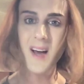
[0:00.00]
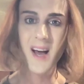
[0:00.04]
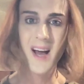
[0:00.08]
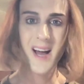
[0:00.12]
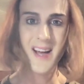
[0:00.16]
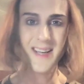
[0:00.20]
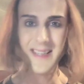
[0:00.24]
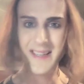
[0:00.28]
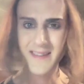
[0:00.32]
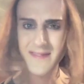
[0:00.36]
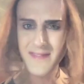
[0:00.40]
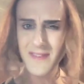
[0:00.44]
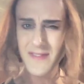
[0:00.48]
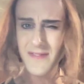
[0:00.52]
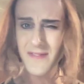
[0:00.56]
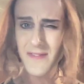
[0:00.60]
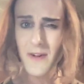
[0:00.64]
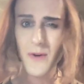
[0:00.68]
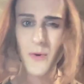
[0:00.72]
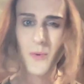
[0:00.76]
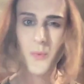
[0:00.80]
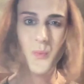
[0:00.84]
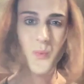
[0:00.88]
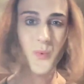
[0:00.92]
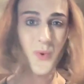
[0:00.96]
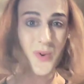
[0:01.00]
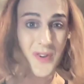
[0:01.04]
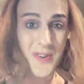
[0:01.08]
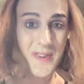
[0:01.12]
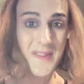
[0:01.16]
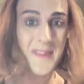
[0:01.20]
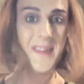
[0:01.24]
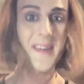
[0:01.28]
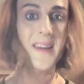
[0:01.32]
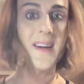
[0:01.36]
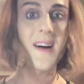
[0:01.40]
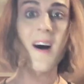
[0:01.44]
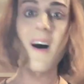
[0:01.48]
I never felt
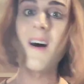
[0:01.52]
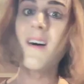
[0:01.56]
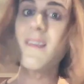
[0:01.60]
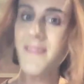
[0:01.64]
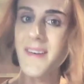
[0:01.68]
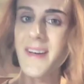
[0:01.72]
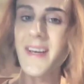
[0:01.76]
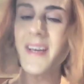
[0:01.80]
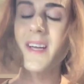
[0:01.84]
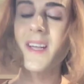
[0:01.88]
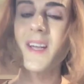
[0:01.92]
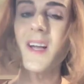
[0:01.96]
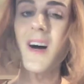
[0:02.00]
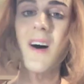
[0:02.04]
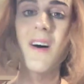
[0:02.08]
worthy of it,